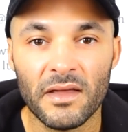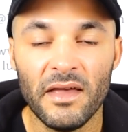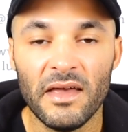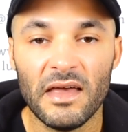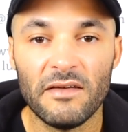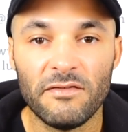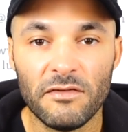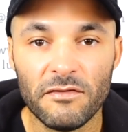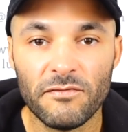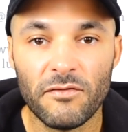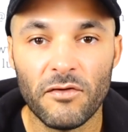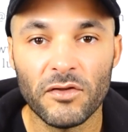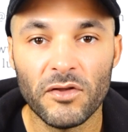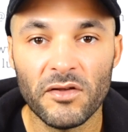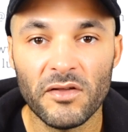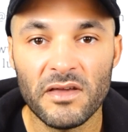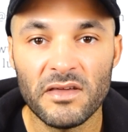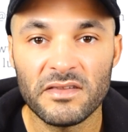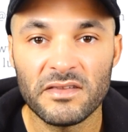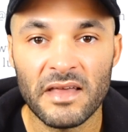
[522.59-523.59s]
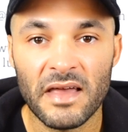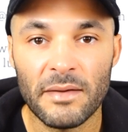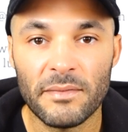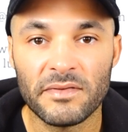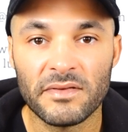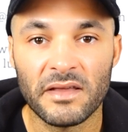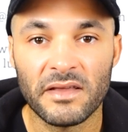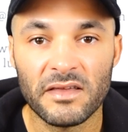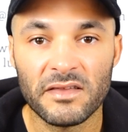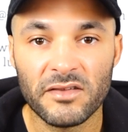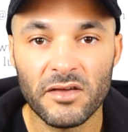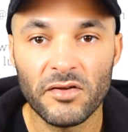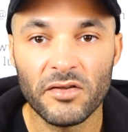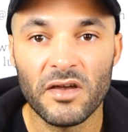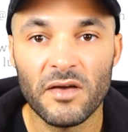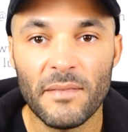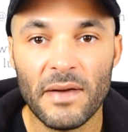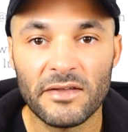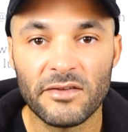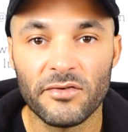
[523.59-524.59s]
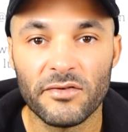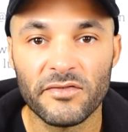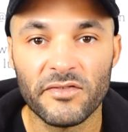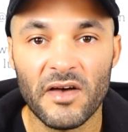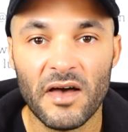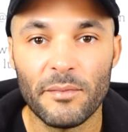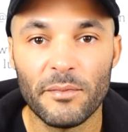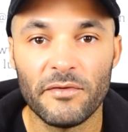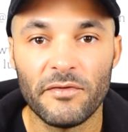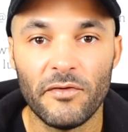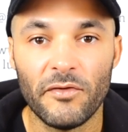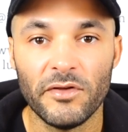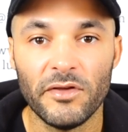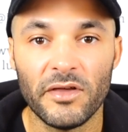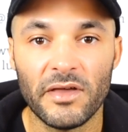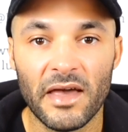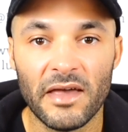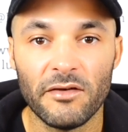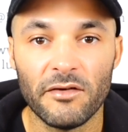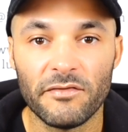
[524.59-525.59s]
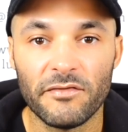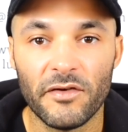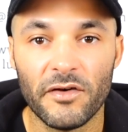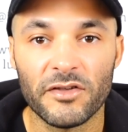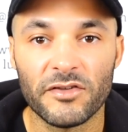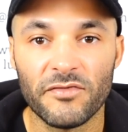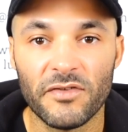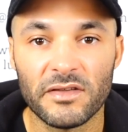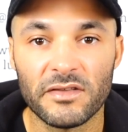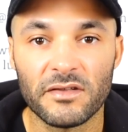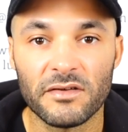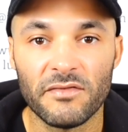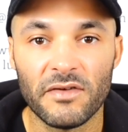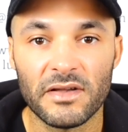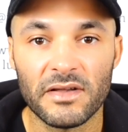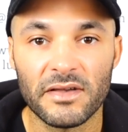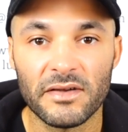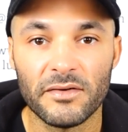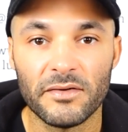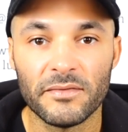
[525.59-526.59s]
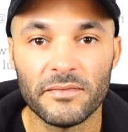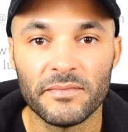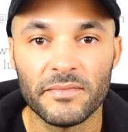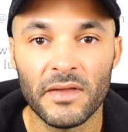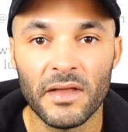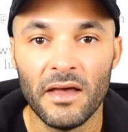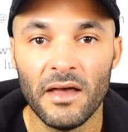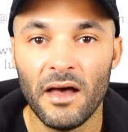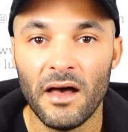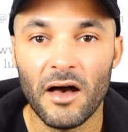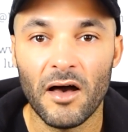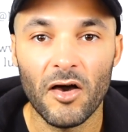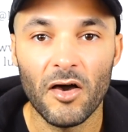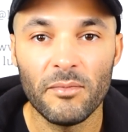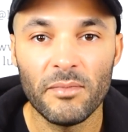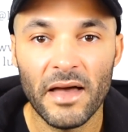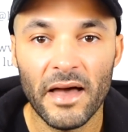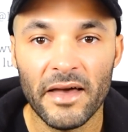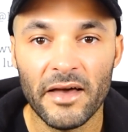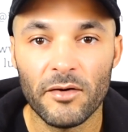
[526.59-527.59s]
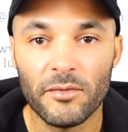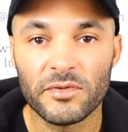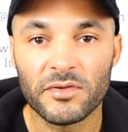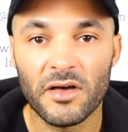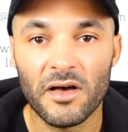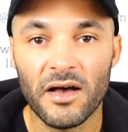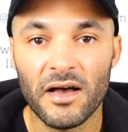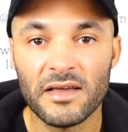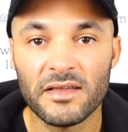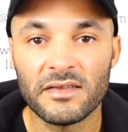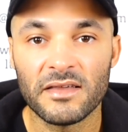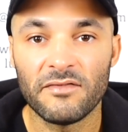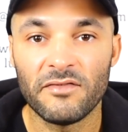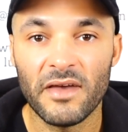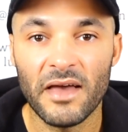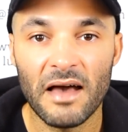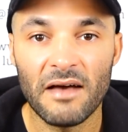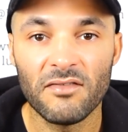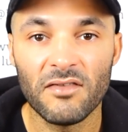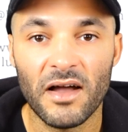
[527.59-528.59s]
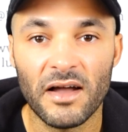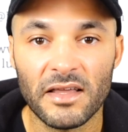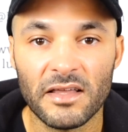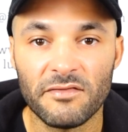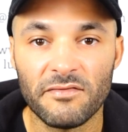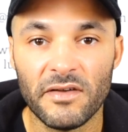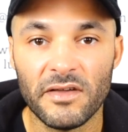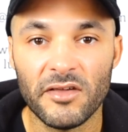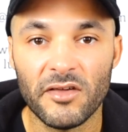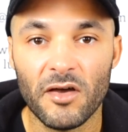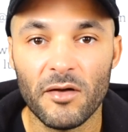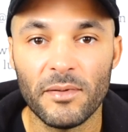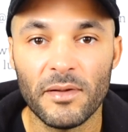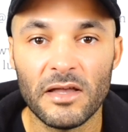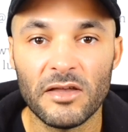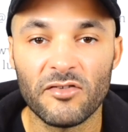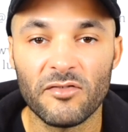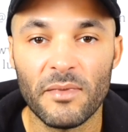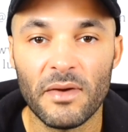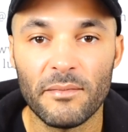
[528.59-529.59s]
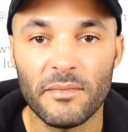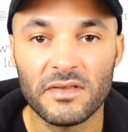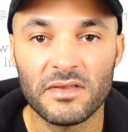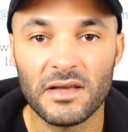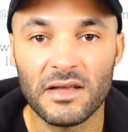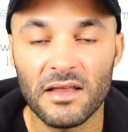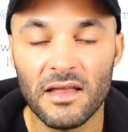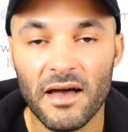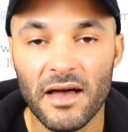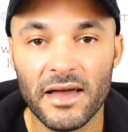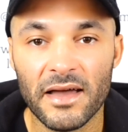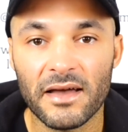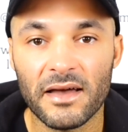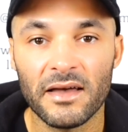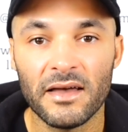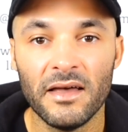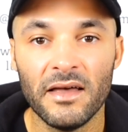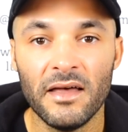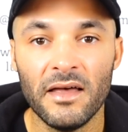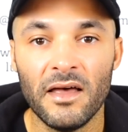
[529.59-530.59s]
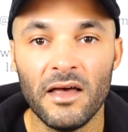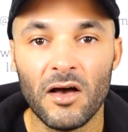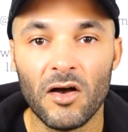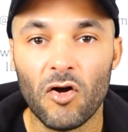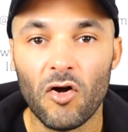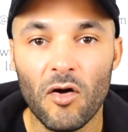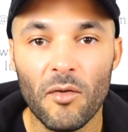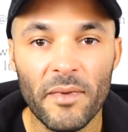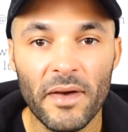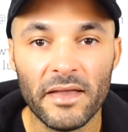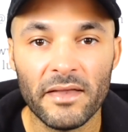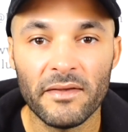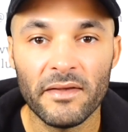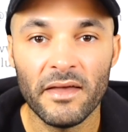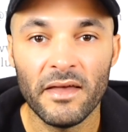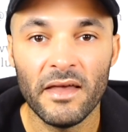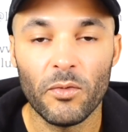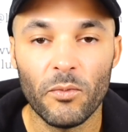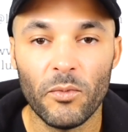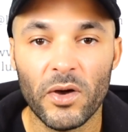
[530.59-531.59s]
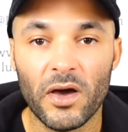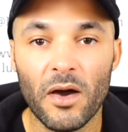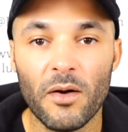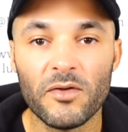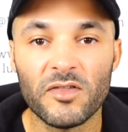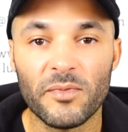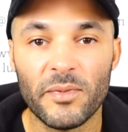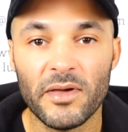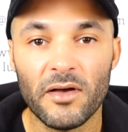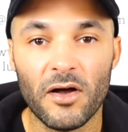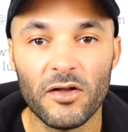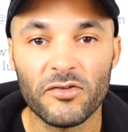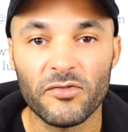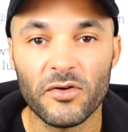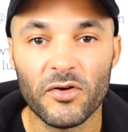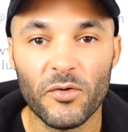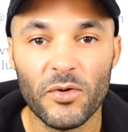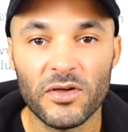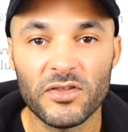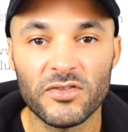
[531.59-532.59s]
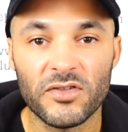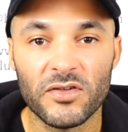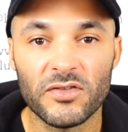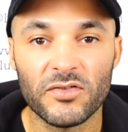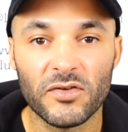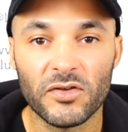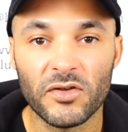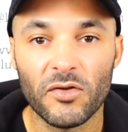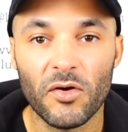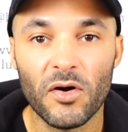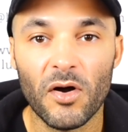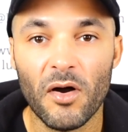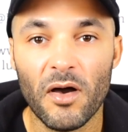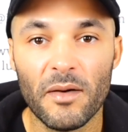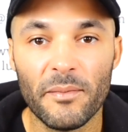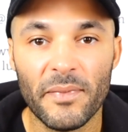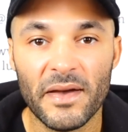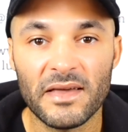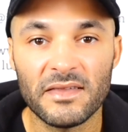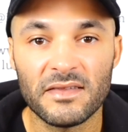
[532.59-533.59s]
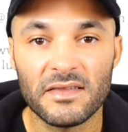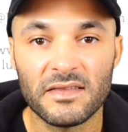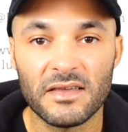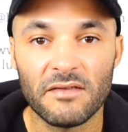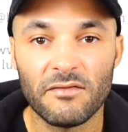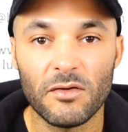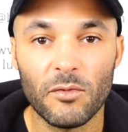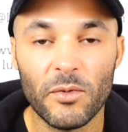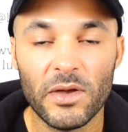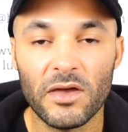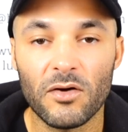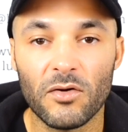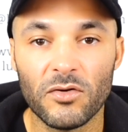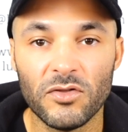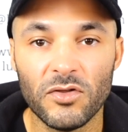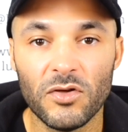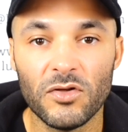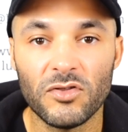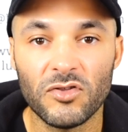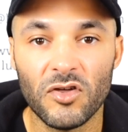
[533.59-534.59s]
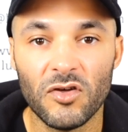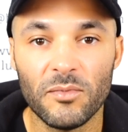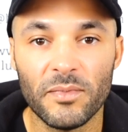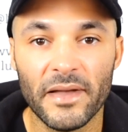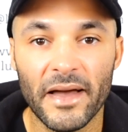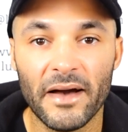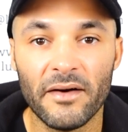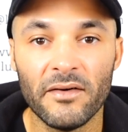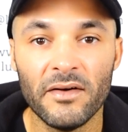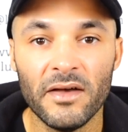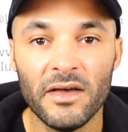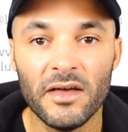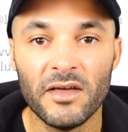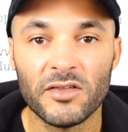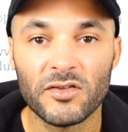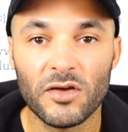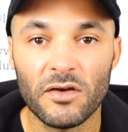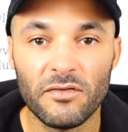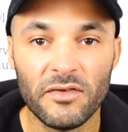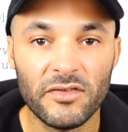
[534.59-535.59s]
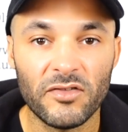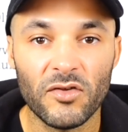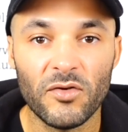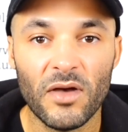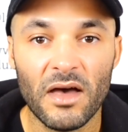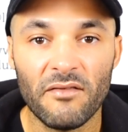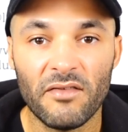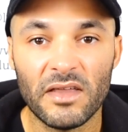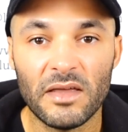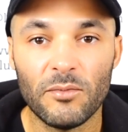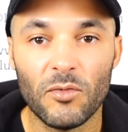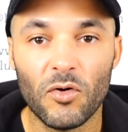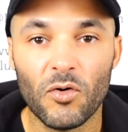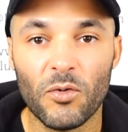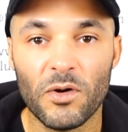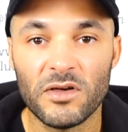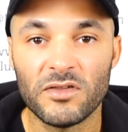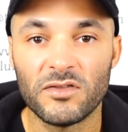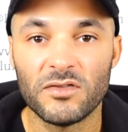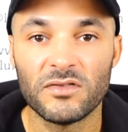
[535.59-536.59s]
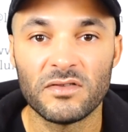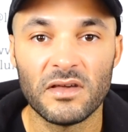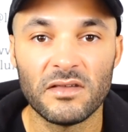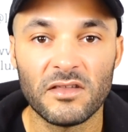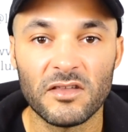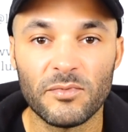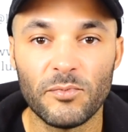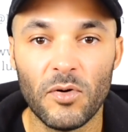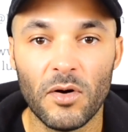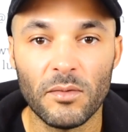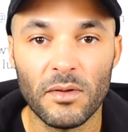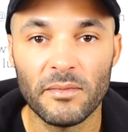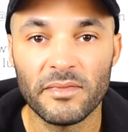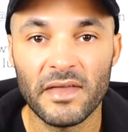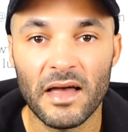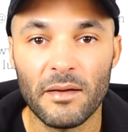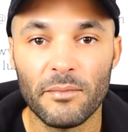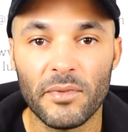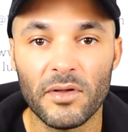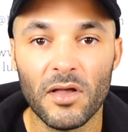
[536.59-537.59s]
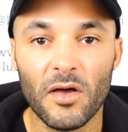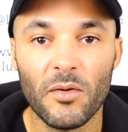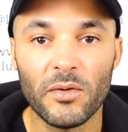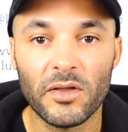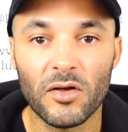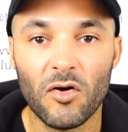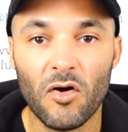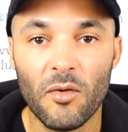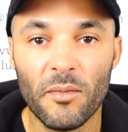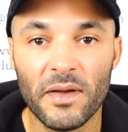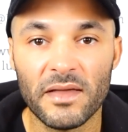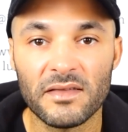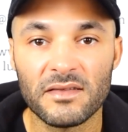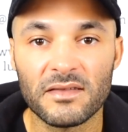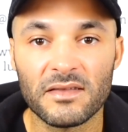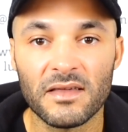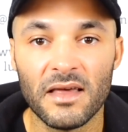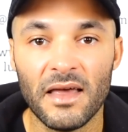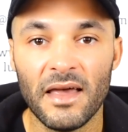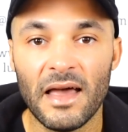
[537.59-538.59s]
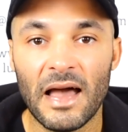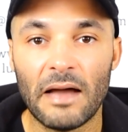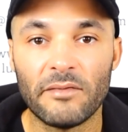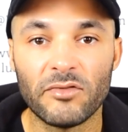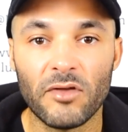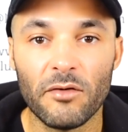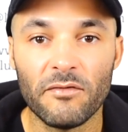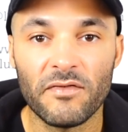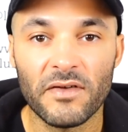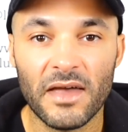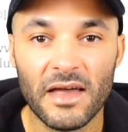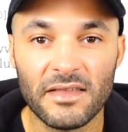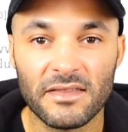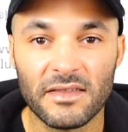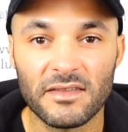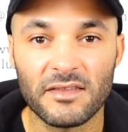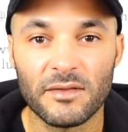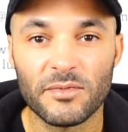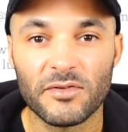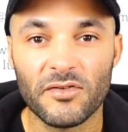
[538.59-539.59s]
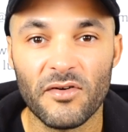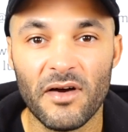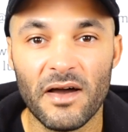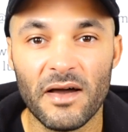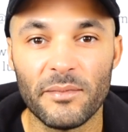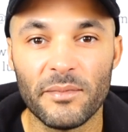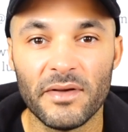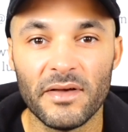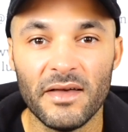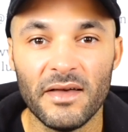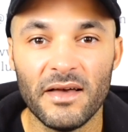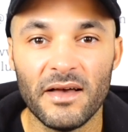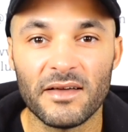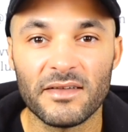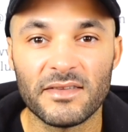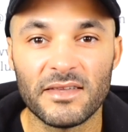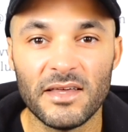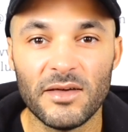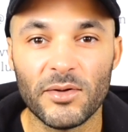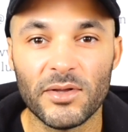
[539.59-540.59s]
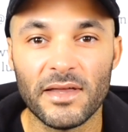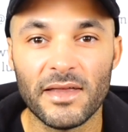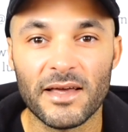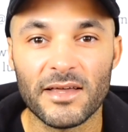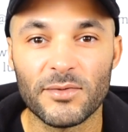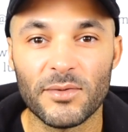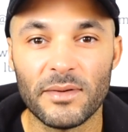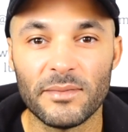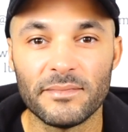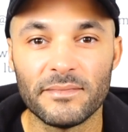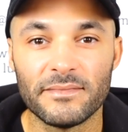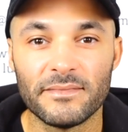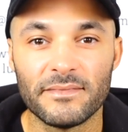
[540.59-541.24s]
If you follow these steps, then it's only a matter of time before you get your first rent-to-rent deal. I hope that helps, guys. If you have liked this video, please remember to like, comment. We're going to be answering questions on an ongoing basis every week on YouTube now. So if you do have any more questions, then just pop them down below in the comments, and don't forget to subscribe. I'll see you on the next one.